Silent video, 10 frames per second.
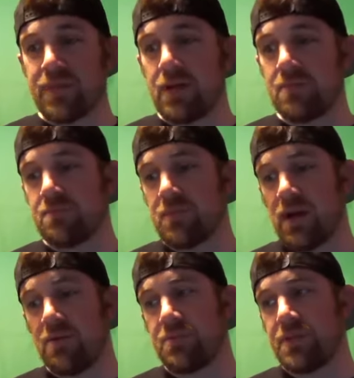Um,
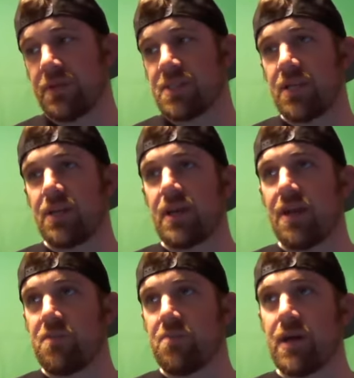I'll be excited to
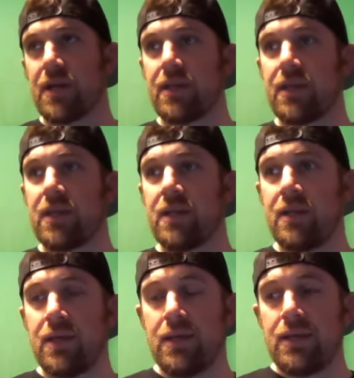have you back in
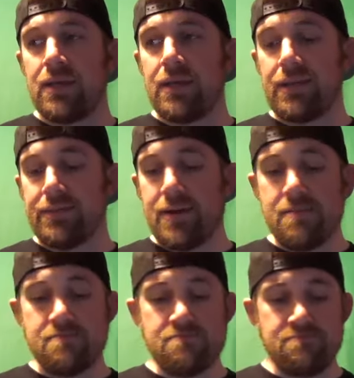and
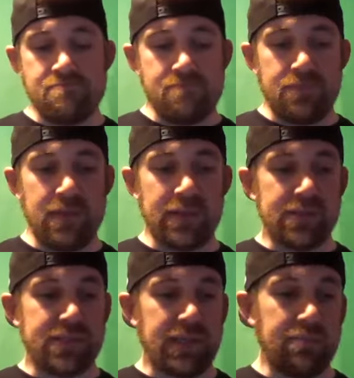um, get
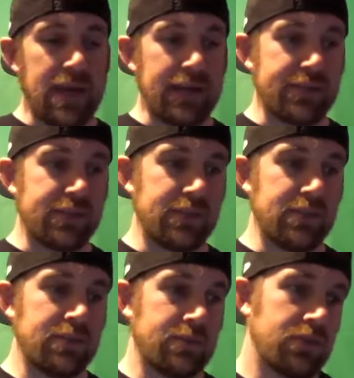this thing back
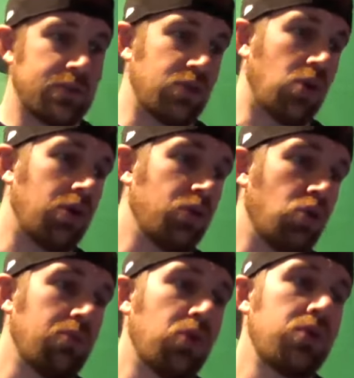to, to our
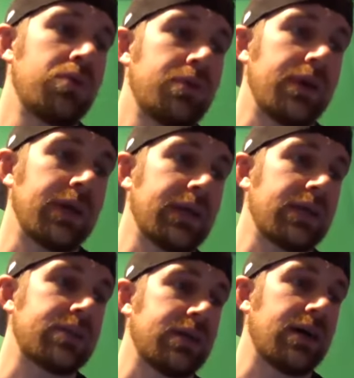normal and
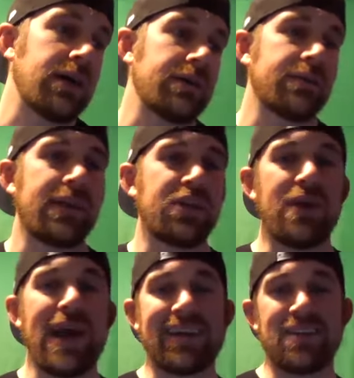get, uh, get you
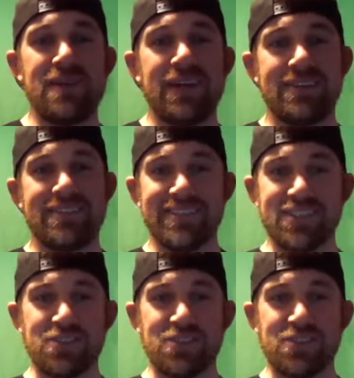acclimated to this